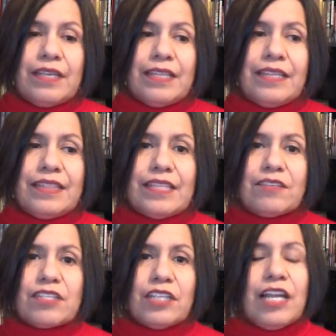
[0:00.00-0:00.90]

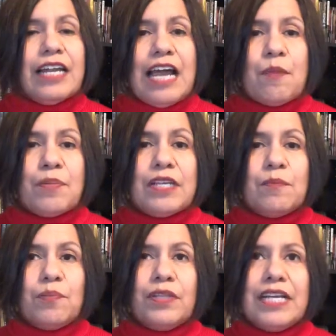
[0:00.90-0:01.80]
There's a lot
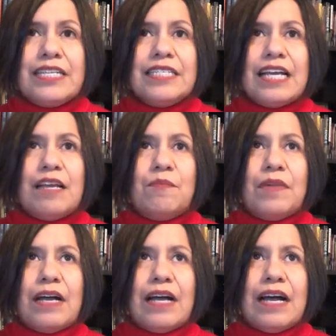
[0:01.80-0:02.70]
happening. Plus,
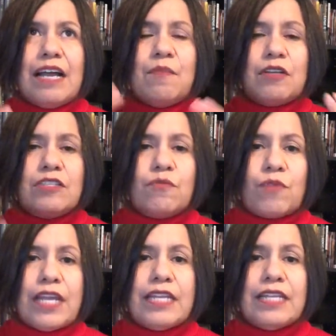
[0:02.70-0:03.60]
I'm also
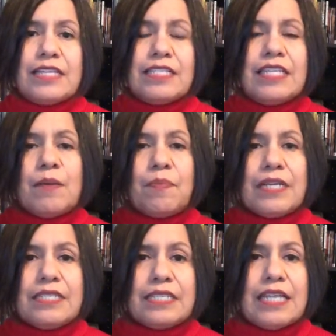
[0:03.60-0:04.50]
writing a
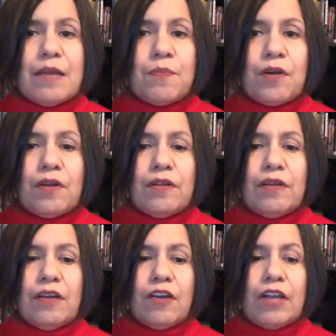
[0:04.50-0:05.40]
step-by-step
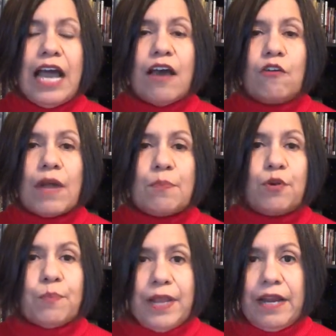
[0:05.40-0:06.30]
on how I
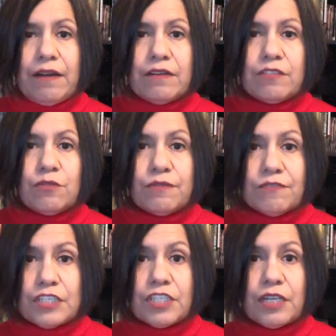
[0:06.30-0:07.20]
prepare to
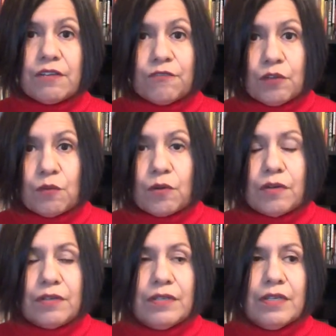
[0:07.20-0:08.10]
officiate a
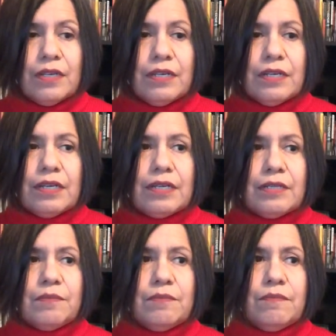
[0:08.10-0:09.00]
funeral.
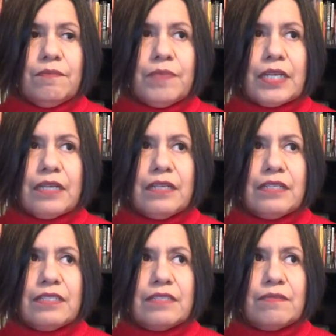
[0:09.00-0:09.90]

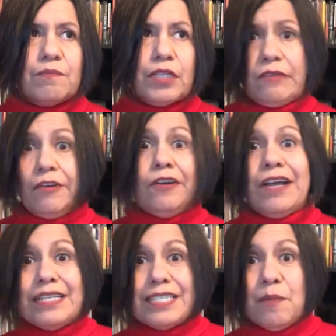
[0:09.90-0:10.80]
Because believe it or
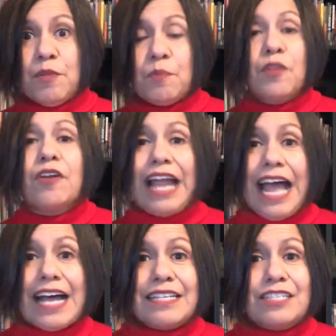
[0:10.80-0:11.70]
not, some people are
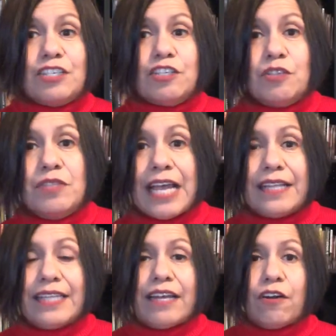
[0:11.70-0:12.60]
asked to do
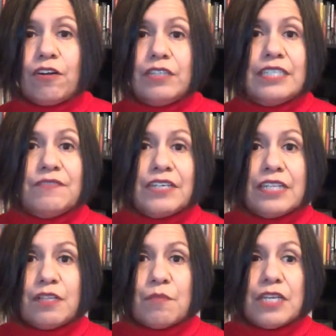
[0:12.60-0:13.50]
that aren't even
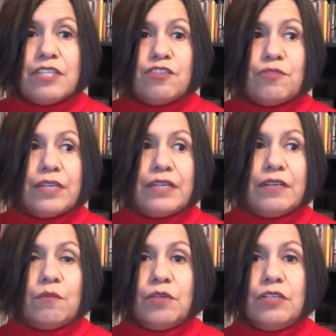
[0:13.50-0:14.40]
in the ministry. You
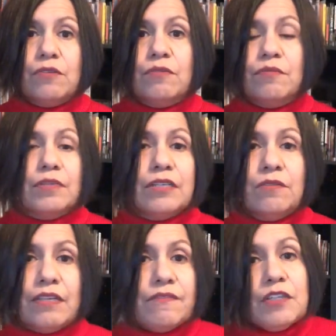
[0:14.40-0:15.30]
know, will you
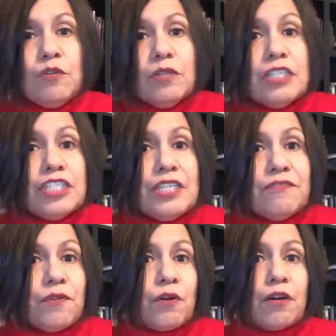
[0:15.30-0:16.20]
give the eulogy
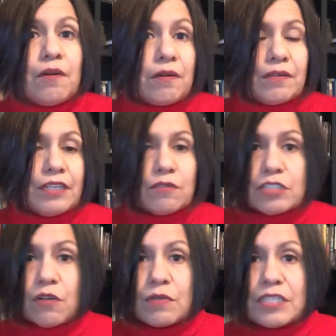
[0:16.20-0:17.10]
for, you know,
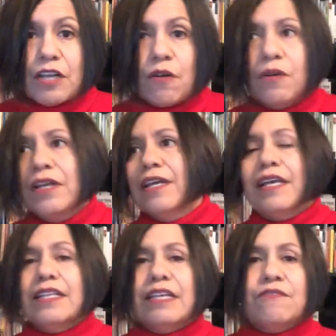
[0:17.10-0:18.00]
so and so,
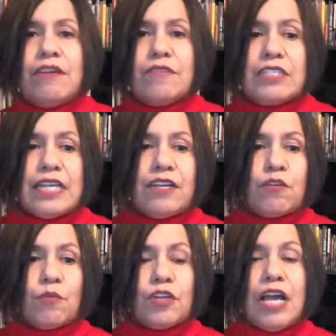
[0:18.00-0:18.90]
and they've never done it, or
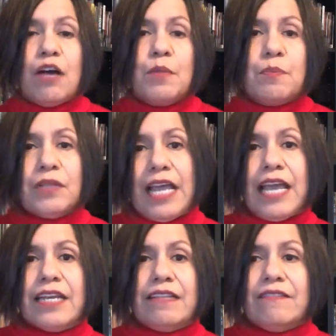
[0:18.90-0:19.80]
will you help me
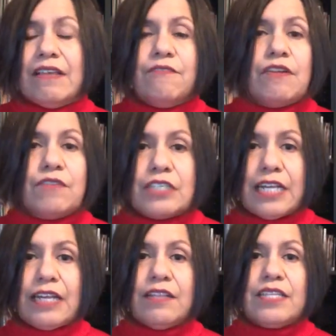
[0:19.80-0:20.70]
plan, and they've never done
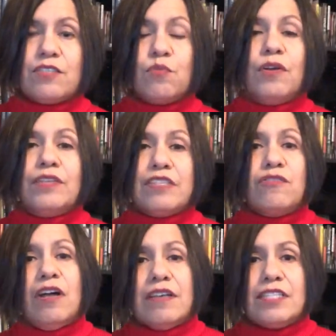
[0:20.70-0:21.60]
it. This will
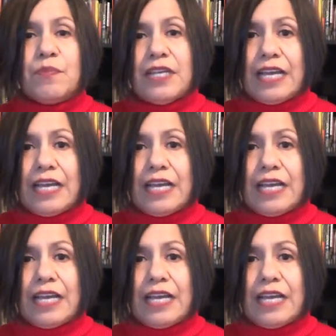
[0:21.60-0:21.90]
also be a